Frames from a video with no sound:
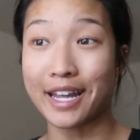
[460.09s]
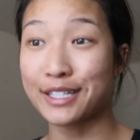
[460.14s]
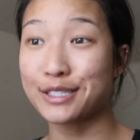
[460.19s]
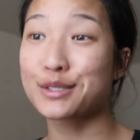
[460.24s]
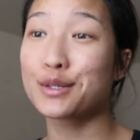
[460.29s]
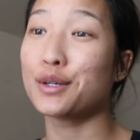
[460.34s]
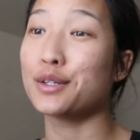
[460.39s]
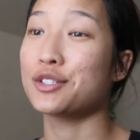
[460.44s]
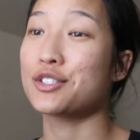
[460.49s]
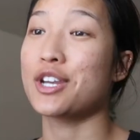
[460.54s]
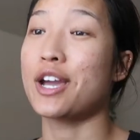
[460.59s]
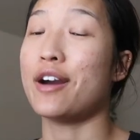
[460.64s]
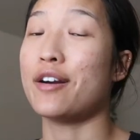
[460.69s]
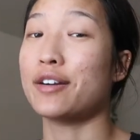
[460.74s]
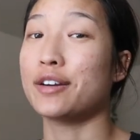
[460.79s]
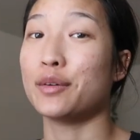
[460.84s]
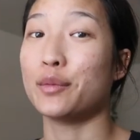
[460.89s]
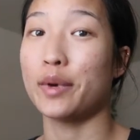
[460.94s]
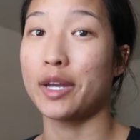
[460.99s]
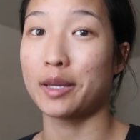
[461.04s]
Nice cold
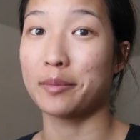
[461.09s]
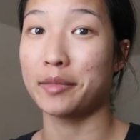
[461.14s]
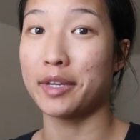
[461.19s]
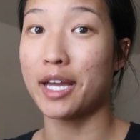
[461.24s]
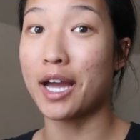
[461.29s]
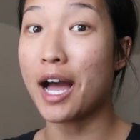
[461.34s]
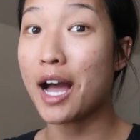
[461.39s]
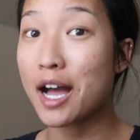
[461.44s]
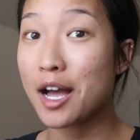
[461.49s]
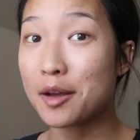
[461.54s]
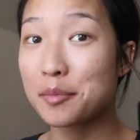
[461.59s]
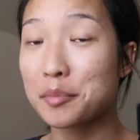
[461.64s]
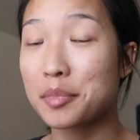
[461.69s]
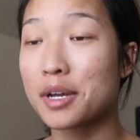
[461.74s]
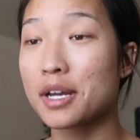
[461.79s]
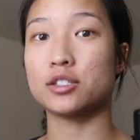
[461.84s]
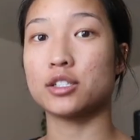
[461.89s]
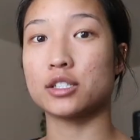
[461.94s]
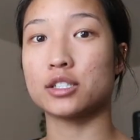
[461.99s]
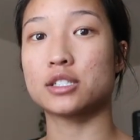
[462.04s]
shower to wake me up
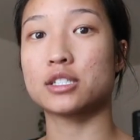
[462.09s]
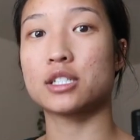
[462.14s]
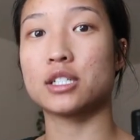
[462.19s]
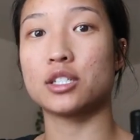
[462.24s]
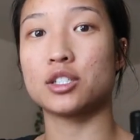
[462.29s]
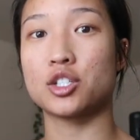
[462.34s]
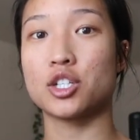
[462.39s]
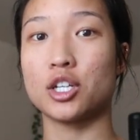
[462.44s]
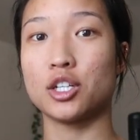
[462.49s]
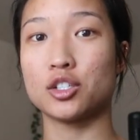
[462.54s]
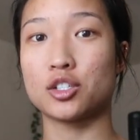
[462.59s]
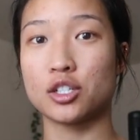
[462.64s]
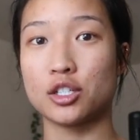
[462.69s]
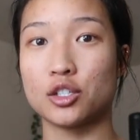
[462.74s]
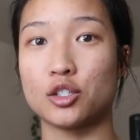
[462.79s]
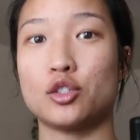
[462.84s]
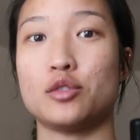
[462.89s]
just to change